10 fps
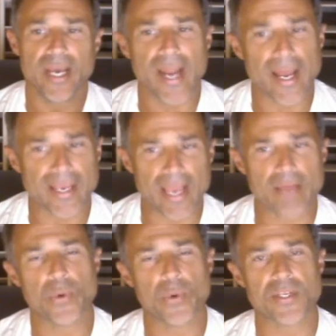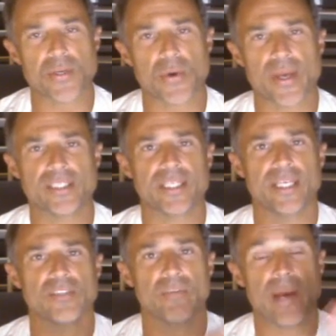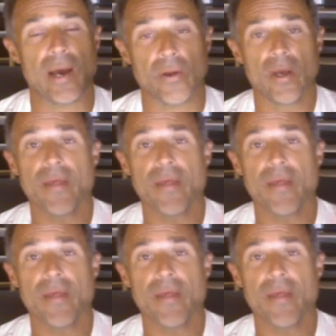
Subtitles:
and I gained 0.28 tenths of a pound.